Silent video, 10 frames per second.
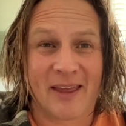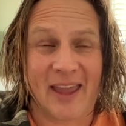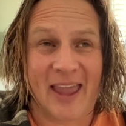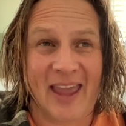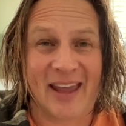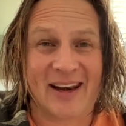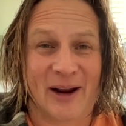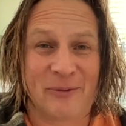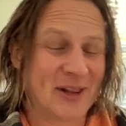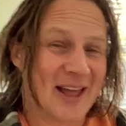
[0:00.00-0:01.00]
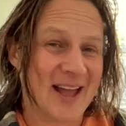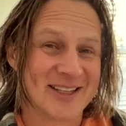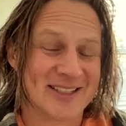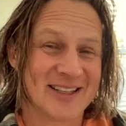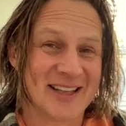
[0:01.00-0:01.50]
And I
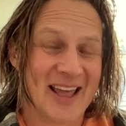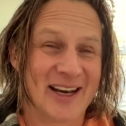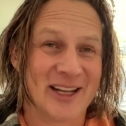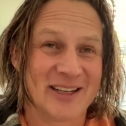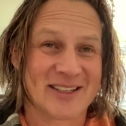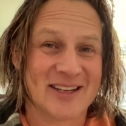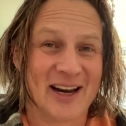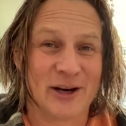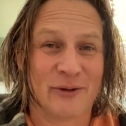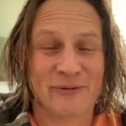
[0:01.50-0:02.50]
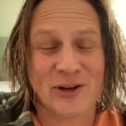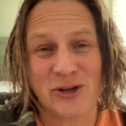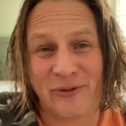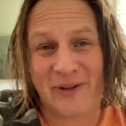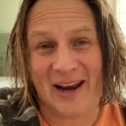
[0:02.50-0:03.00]
realized that it's not an
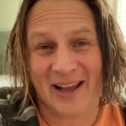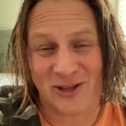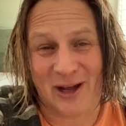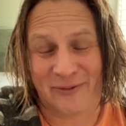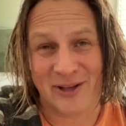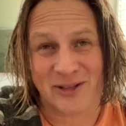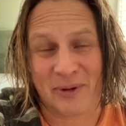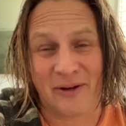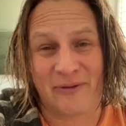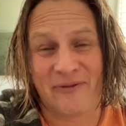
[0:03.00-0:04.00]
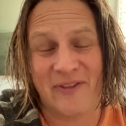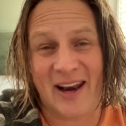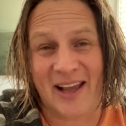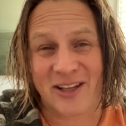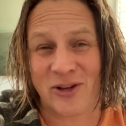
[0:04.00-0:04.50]
official FedEx office, but a
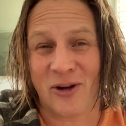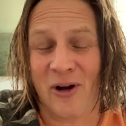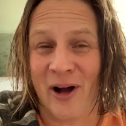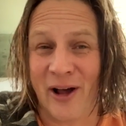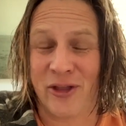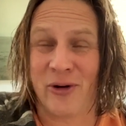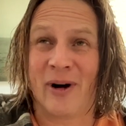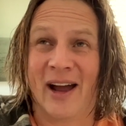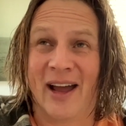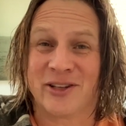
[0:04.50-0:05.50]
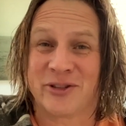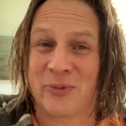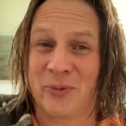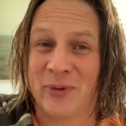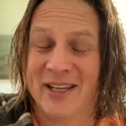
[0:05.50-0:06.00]
FedEx authorized
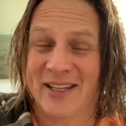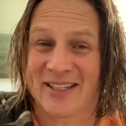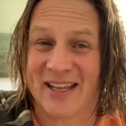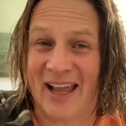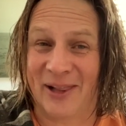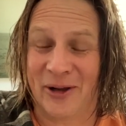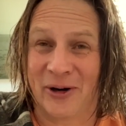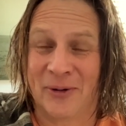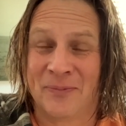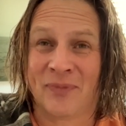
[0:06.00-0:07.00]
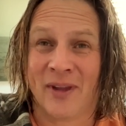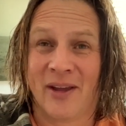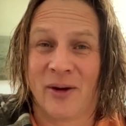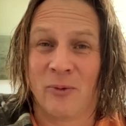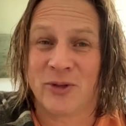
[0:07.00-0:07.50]
reseller,
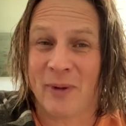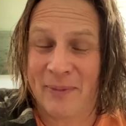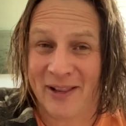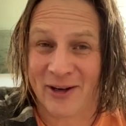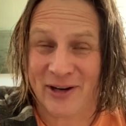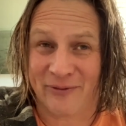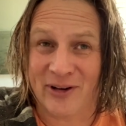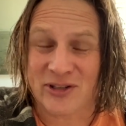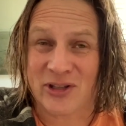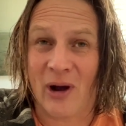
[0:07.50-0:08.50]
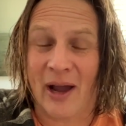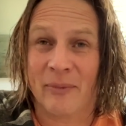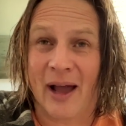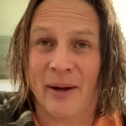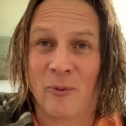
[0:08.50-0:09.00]
which might be a little different. So
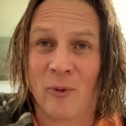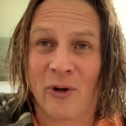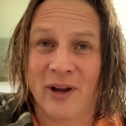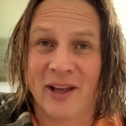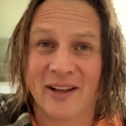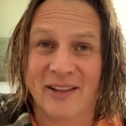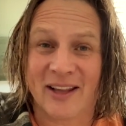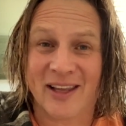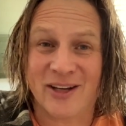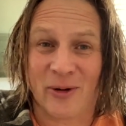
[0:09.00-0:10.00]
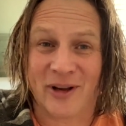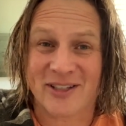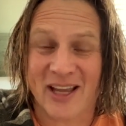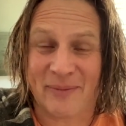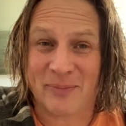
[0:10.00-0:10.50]
I'm worried that they don't
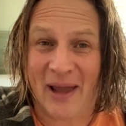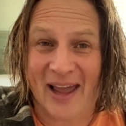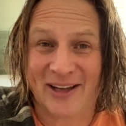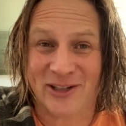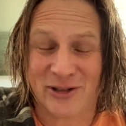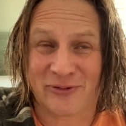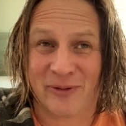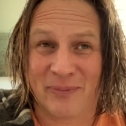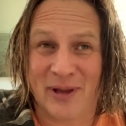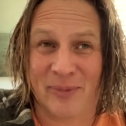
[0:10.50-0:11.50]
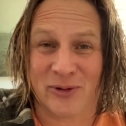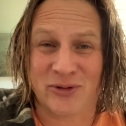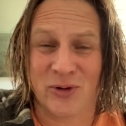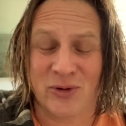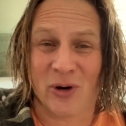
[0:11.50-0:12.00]
accept packages for
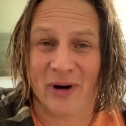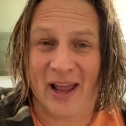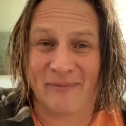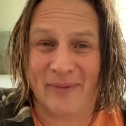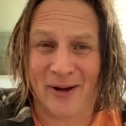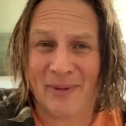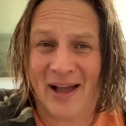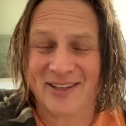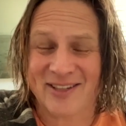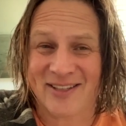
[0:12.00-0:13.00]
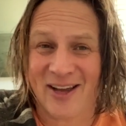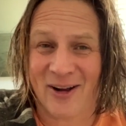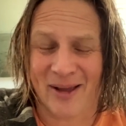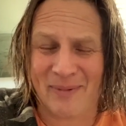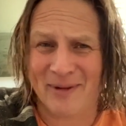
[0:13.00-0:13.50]
people who don't have mailboxes
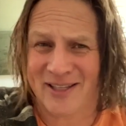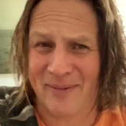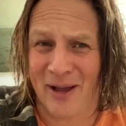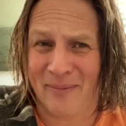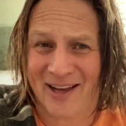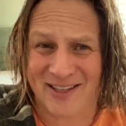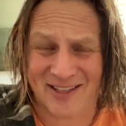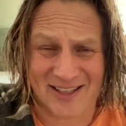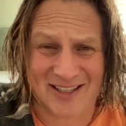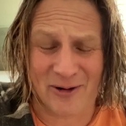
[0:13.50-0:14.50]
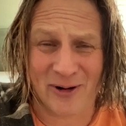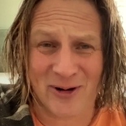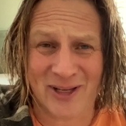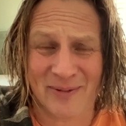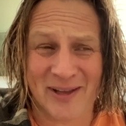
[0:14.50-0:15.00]
there. Like maybe it's a mailbox, it's etc.
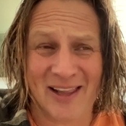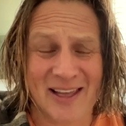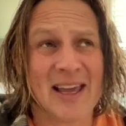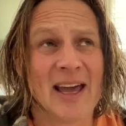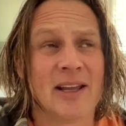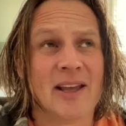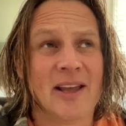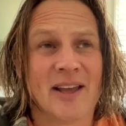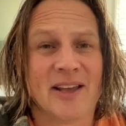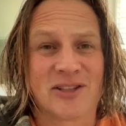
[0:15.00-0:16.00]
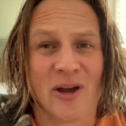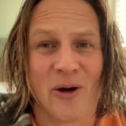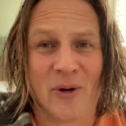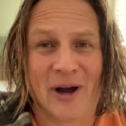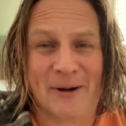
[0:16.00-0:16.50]
or something like that.
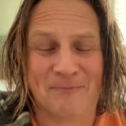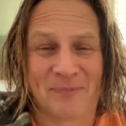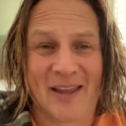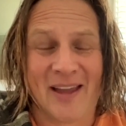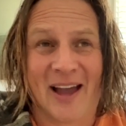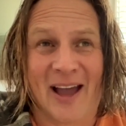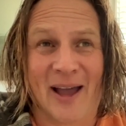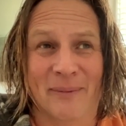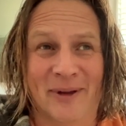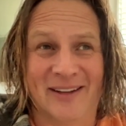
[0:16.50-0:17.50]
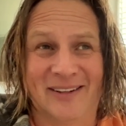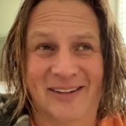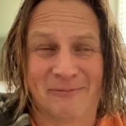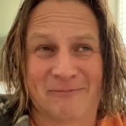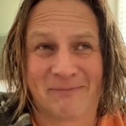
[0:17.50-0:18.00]
So I
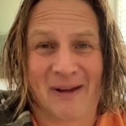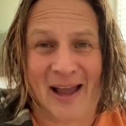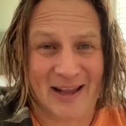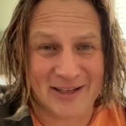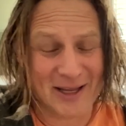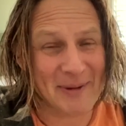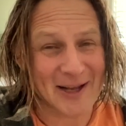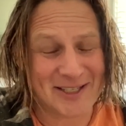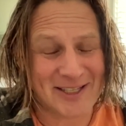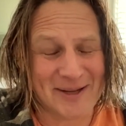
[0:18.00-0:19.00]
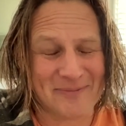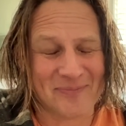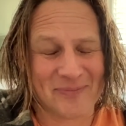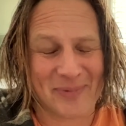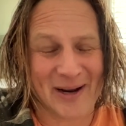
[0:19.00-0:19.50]
I did get back to sleep,
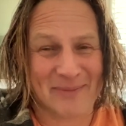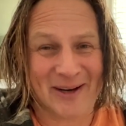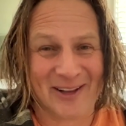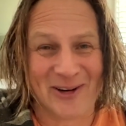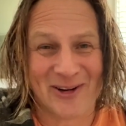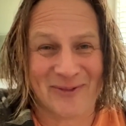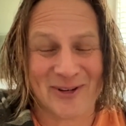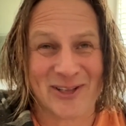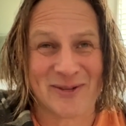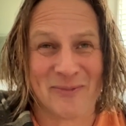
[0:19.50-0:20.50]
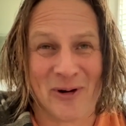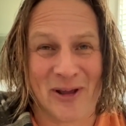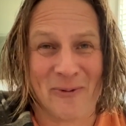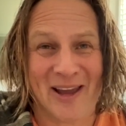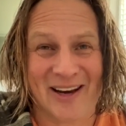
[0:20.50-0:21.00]
but I've been a little nervous this
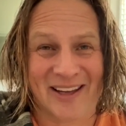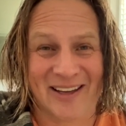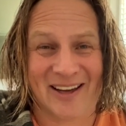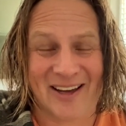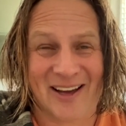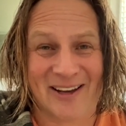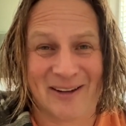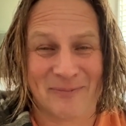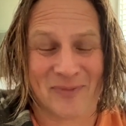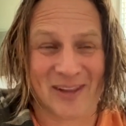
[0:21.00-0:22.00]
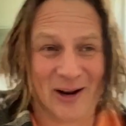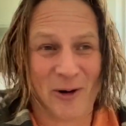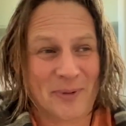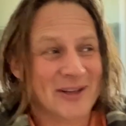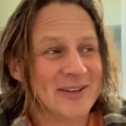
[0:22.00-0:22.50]
morning waiting. It
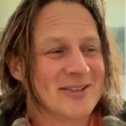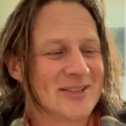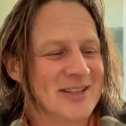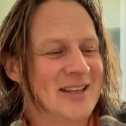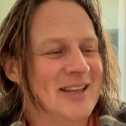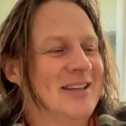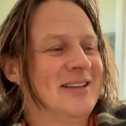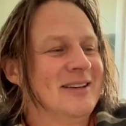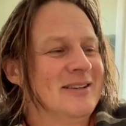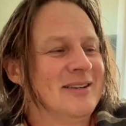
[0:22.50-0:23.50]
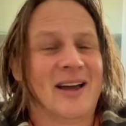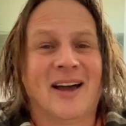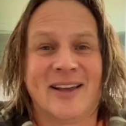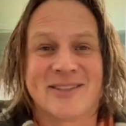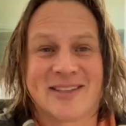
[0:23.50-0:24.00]
opens in
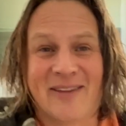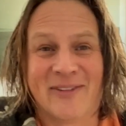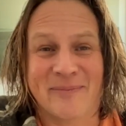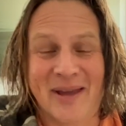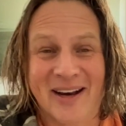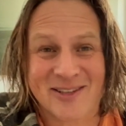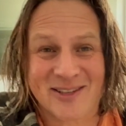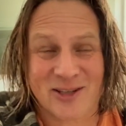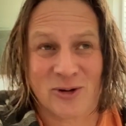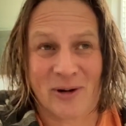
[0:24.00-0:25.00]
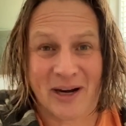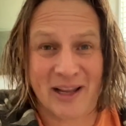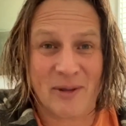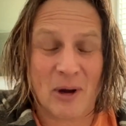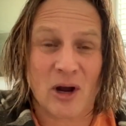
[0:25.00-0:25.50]
7 minutes, so I'm going to
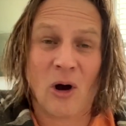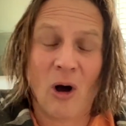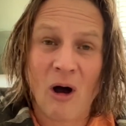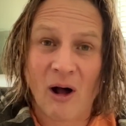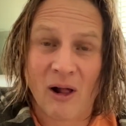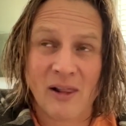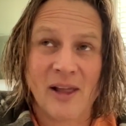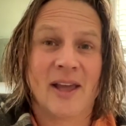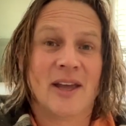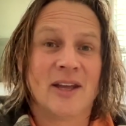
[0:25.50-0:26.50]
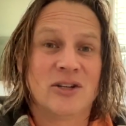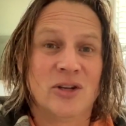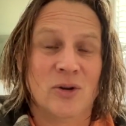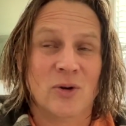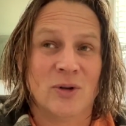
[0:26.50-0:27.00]
give them a call
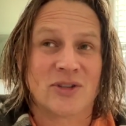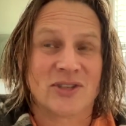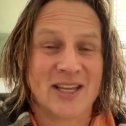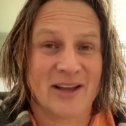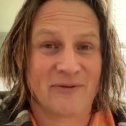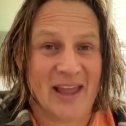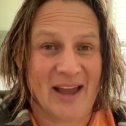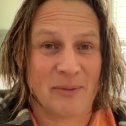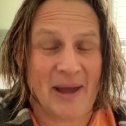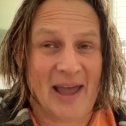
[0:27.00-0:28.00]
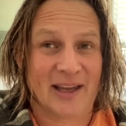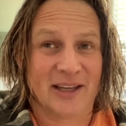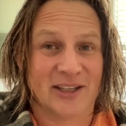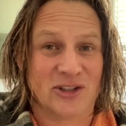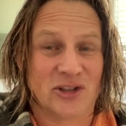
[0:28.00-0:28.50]
to see if they have the
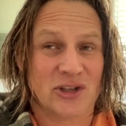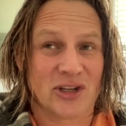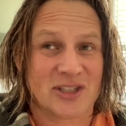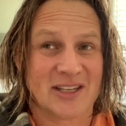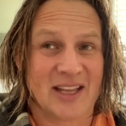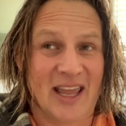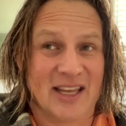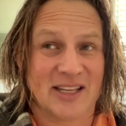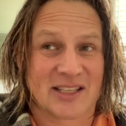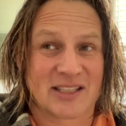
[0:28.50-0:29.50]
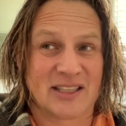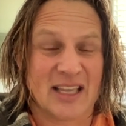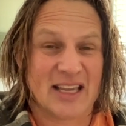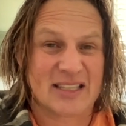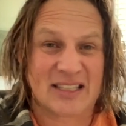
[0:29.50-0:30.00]
package just in case
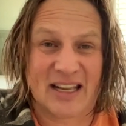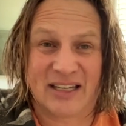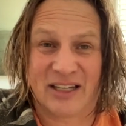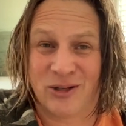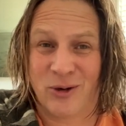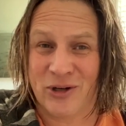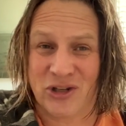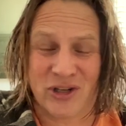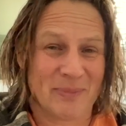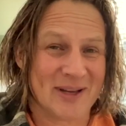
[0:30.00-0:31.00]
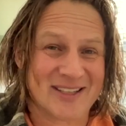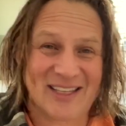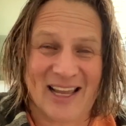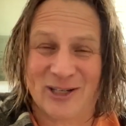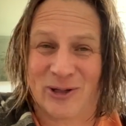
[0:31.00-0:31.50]
they sent it to a shipping
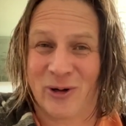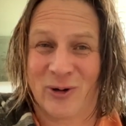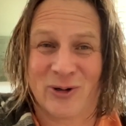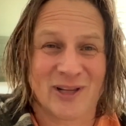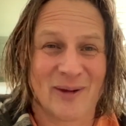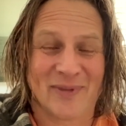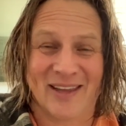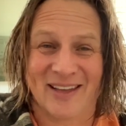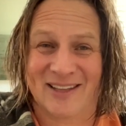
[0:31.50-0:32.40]
center or something